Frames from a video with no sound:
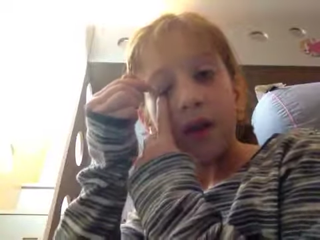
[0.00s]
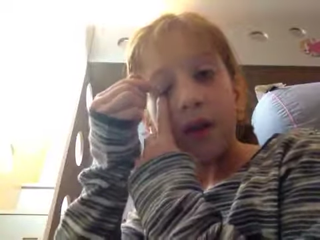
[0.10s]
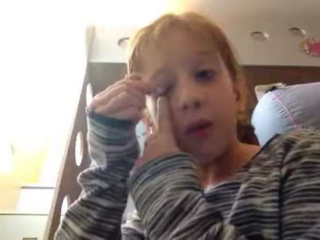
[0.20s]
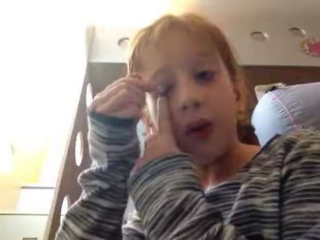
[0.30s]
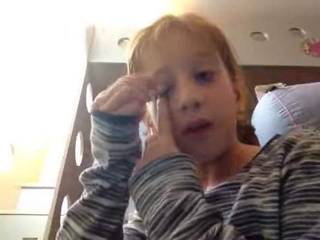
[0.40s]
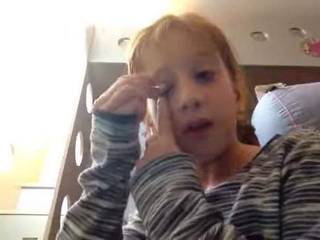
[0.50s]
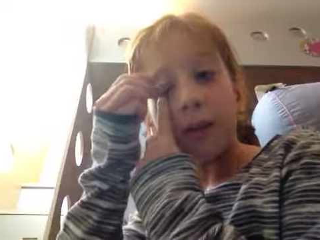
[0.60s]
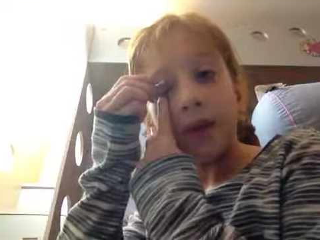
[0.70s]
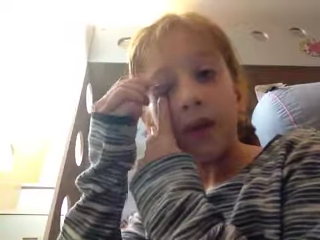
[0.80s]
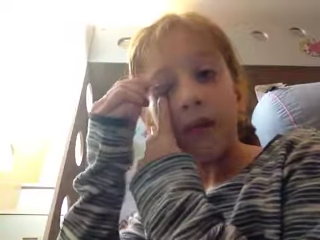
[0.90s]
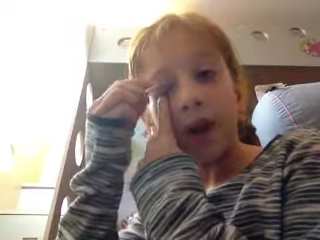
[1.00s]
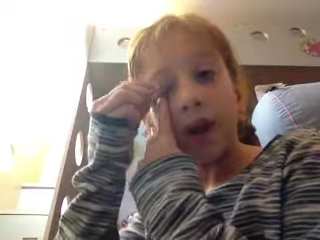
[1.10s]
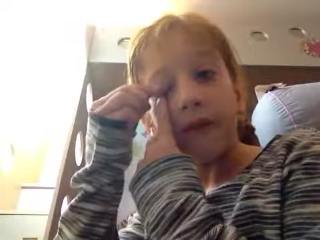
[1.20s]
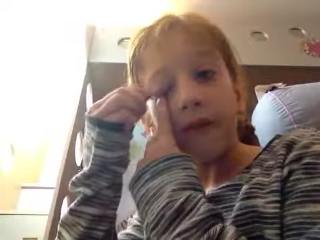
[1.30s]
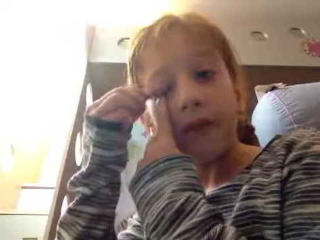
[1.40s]
You want it to be
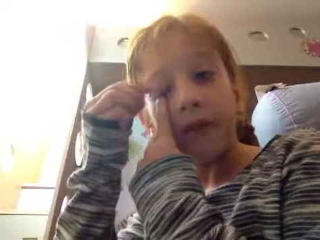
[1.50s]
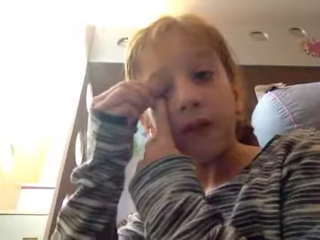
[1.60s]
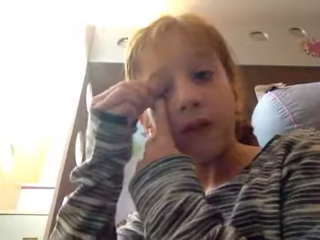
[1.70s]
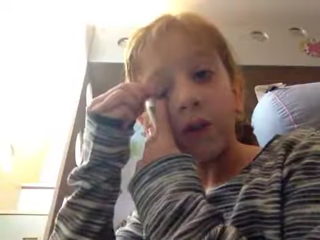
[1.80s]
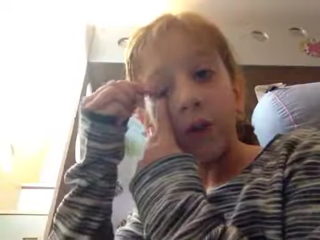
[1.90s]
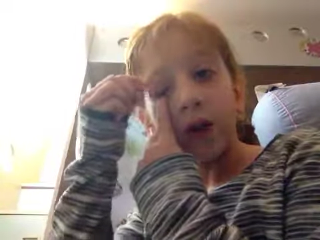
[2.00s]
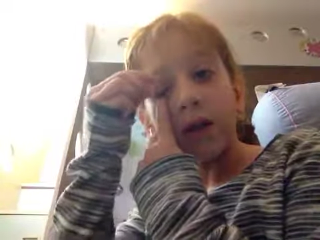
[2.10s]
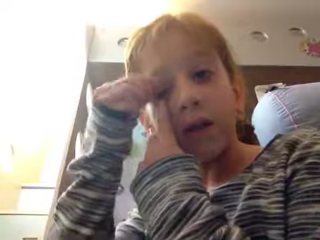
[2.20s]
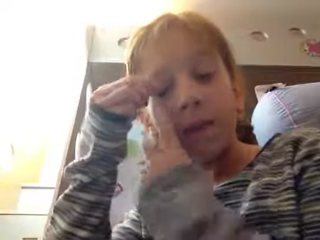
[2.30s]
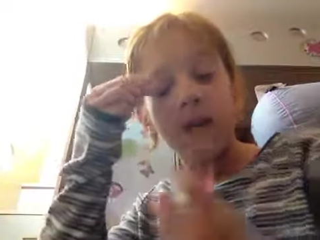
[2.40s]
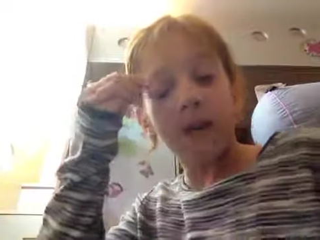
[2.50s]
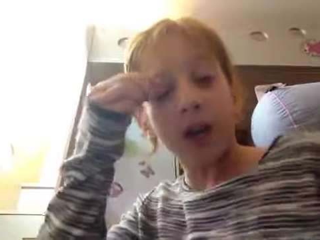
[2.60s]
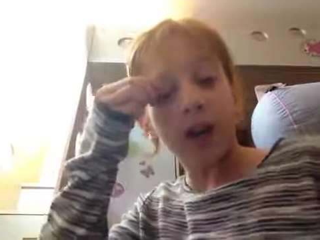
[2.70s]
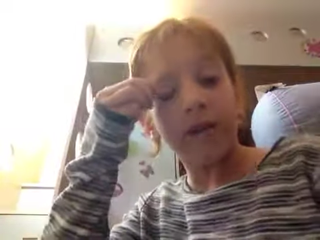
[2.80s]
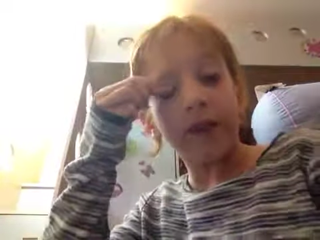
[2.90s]
very you want it to be
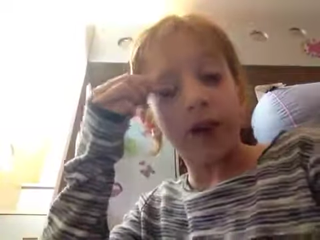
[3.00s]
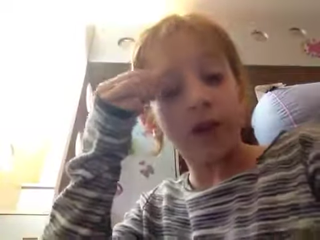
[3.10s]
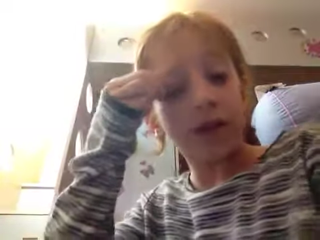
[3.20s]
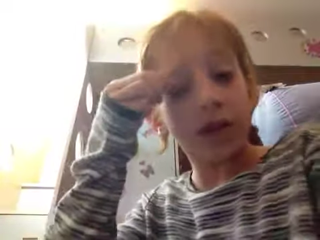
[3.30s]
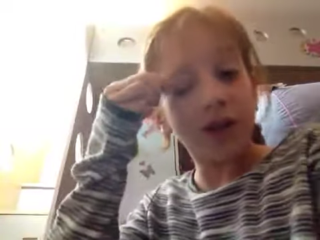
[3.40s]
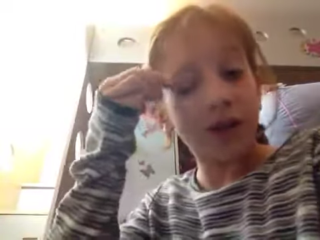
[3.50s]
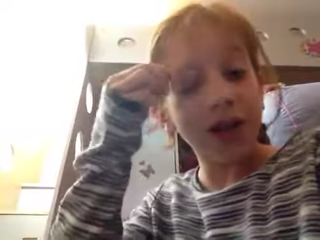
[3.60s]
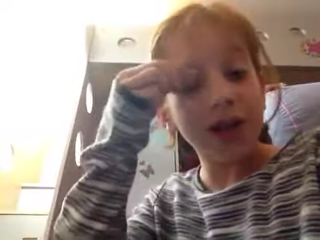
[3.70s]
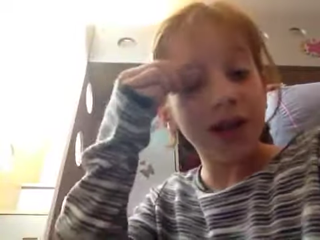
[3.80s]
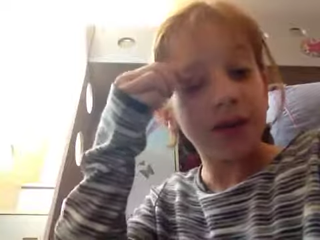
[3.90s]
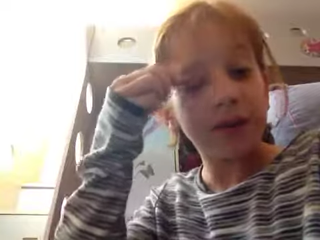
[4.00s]
very very discreet.